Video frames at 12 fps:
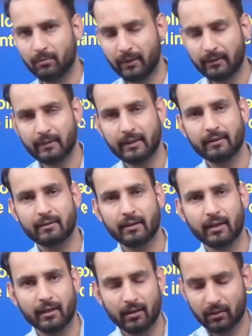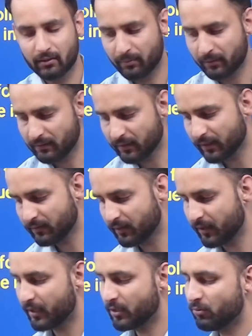present day
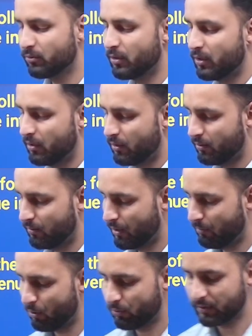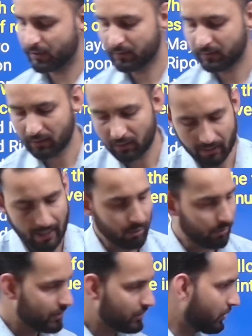scenario, about this
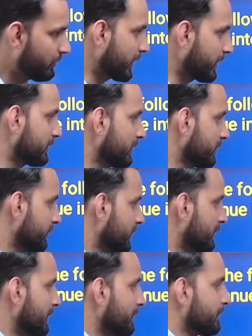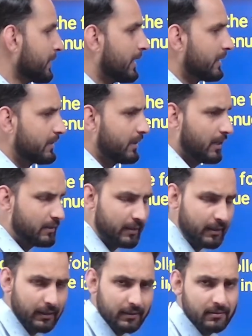allocation of taxes, we see there are
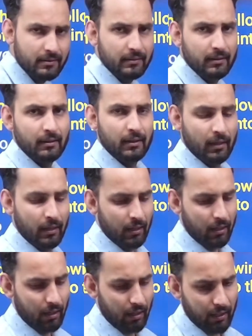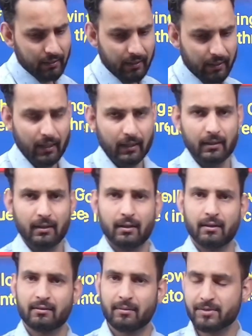3 lists. There
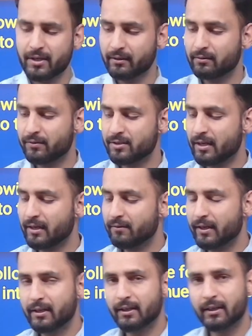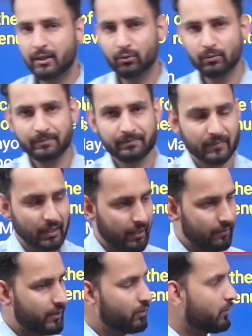are subjects which are divided into the
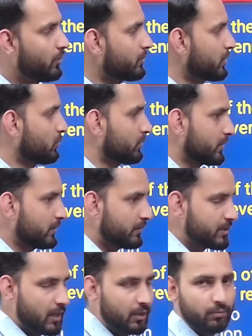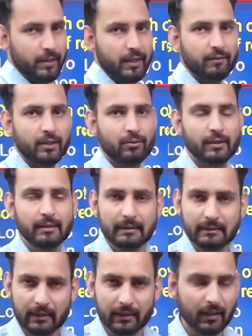revenue from the sources which are to be given to
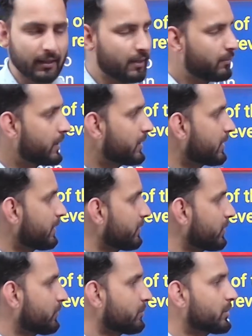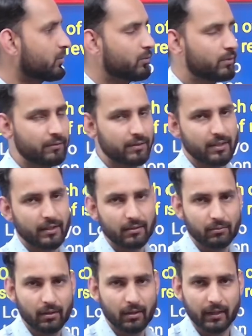the central government, the revenue from the sources which are
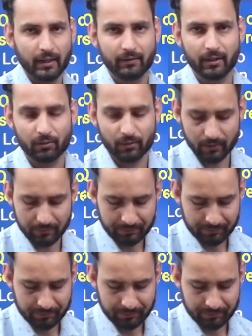to given to the